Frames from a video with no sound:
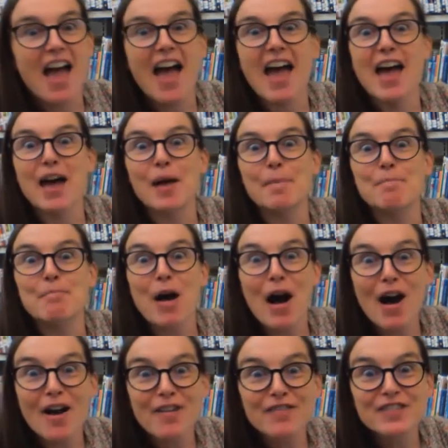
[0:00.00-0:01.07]
and
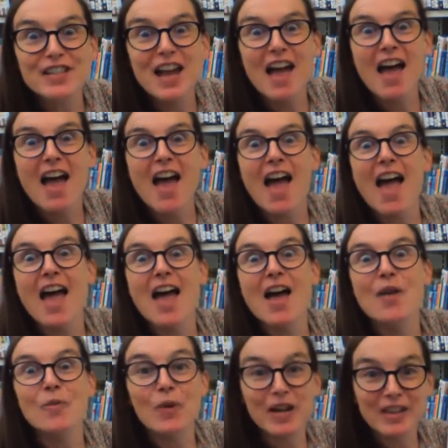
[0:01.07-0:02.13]
puffed,
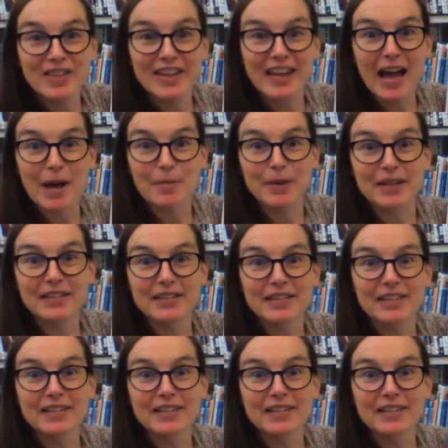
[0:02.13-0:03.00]
and what do you think happened?